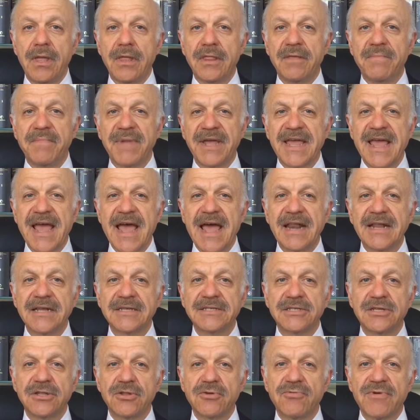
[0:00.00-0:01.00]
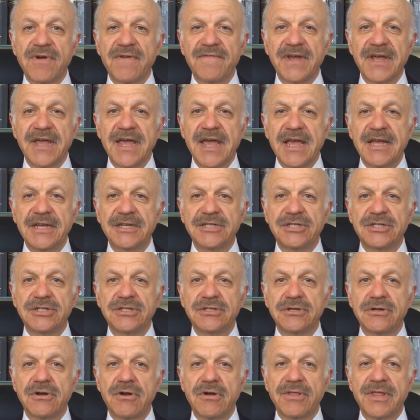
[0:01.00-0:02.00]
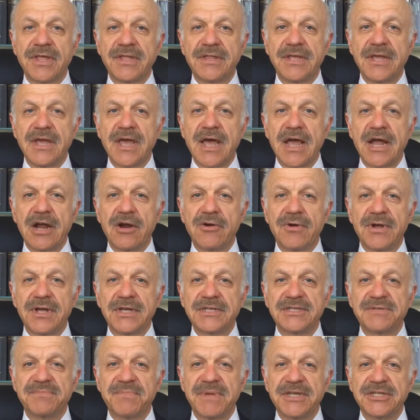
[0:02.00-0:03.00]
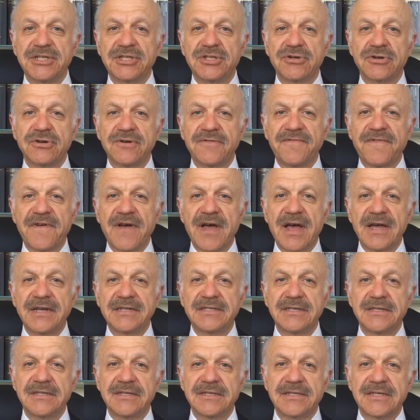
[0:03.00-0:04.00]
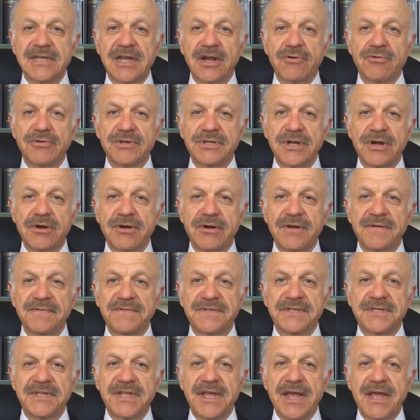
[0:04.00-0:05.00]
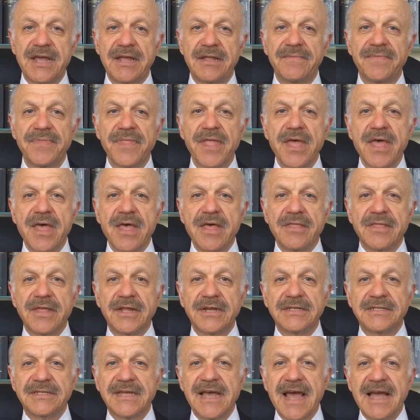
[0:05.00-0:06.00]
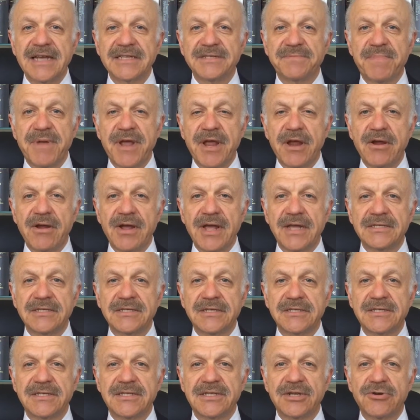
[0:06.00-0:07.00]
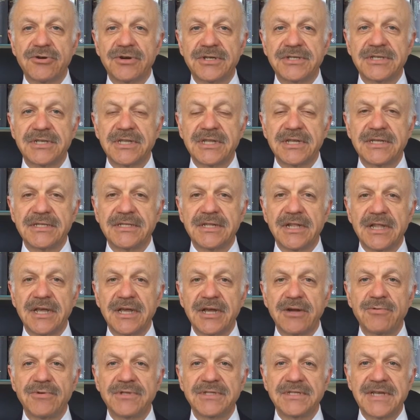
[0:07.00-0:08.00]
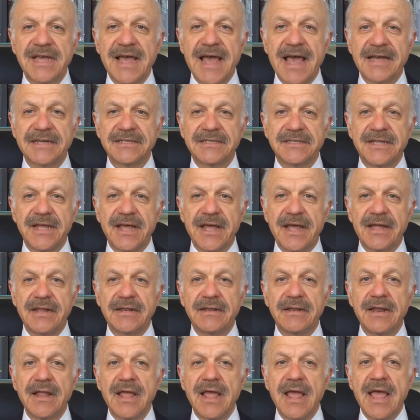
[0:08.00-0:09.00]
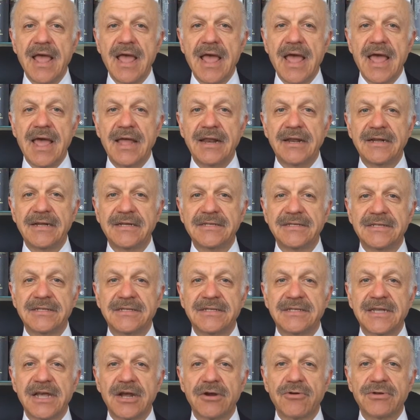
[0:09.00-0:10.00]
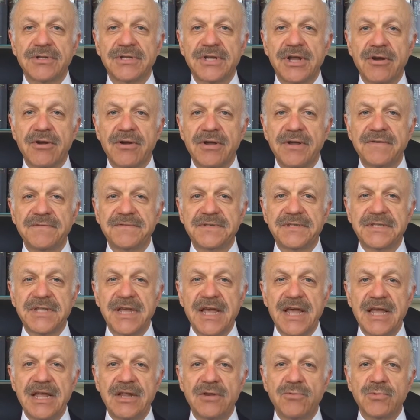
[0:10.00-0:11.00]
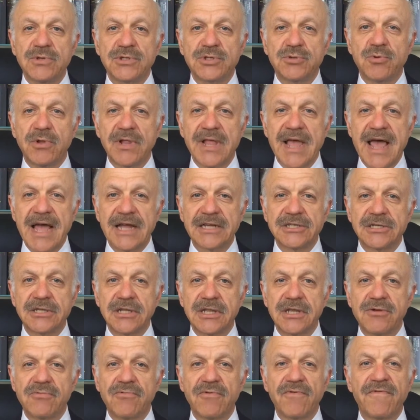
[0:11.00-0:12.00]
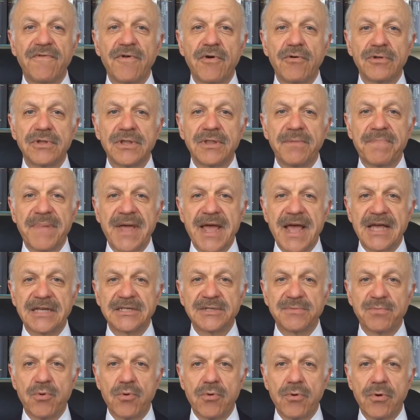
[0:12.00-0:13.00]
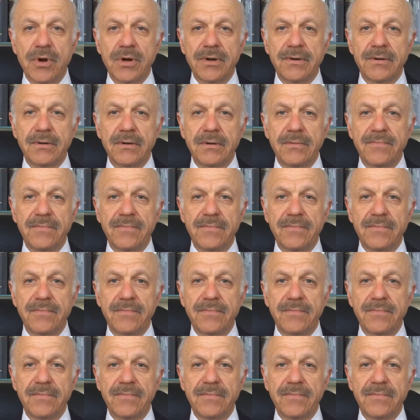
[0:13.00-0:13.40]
The mechanics of the revocation are that the IRS may certify to the Secretary of State that a taxpayer has a seriously delinquent tax debt, and it is the Secretary of State which will actually revoke the passport.